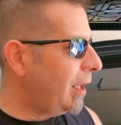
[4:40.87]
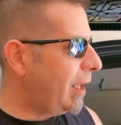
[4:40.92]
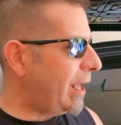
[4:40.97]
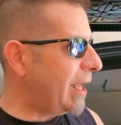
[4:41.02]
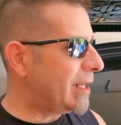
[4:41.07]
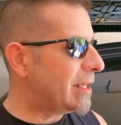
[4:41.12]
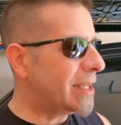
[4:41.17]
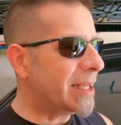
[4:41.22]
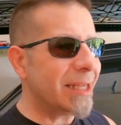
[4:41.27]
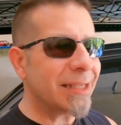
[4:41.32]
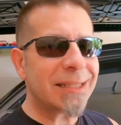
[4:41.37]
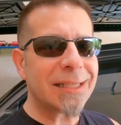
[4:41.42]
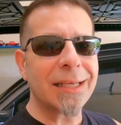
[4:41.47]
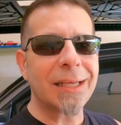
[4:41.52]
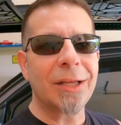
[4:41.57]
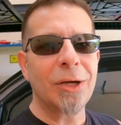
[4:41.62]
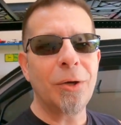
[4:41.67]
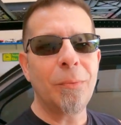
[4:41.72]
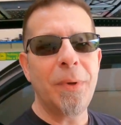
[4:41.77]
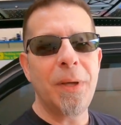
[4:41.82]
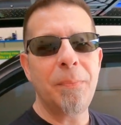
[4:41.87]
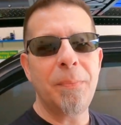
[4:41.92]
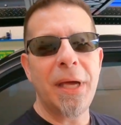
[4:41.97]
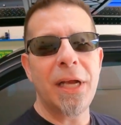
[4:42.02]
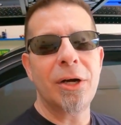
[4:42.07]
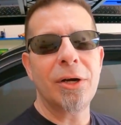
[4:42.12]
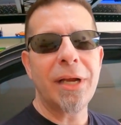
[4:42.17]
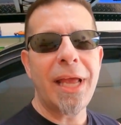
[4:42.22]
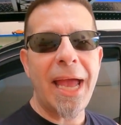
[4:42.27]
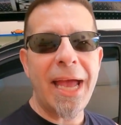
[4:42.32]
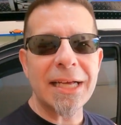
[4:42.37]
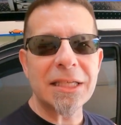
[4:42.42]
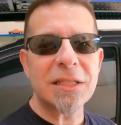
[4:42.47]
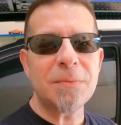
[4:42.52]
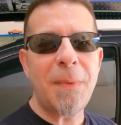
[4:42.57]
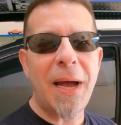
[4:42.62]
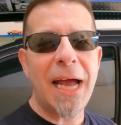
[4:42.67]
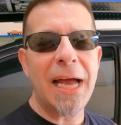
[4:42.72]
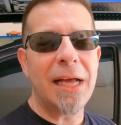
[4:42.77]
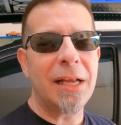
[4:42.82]
It gets a little bit better
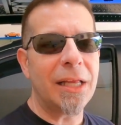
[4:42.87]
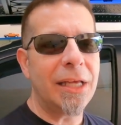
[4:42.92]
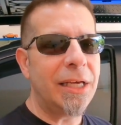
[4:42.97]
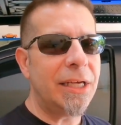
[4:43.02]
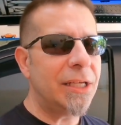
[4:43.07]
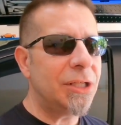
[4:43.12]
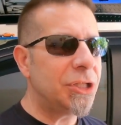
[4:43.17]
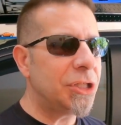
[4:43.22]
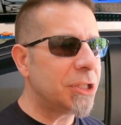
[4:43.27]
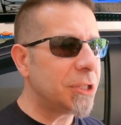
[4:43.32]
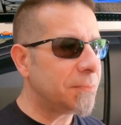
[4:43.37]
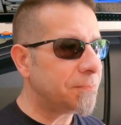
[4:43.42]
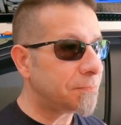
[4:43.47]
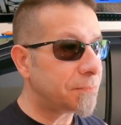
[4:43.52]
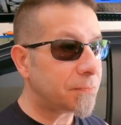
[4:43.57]
gas mileage.